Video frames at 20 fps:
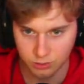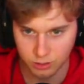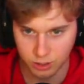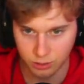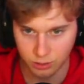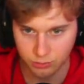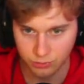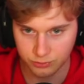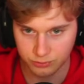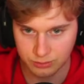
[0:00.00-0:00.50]

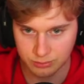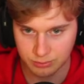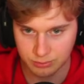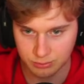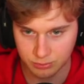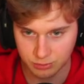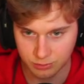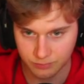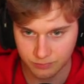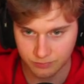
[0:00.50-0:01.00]
no, three
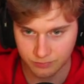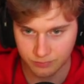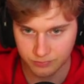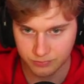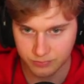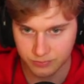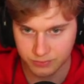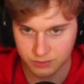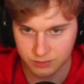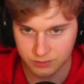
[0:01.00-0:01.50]
people.
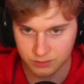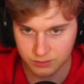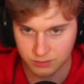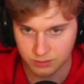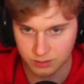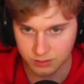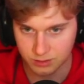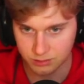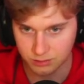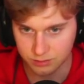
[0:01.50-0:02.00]

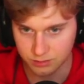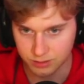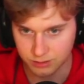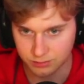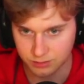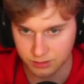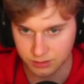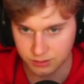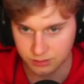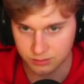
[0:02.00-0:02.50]
Yeah, they're all down
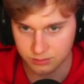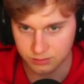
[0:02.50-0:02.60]
there.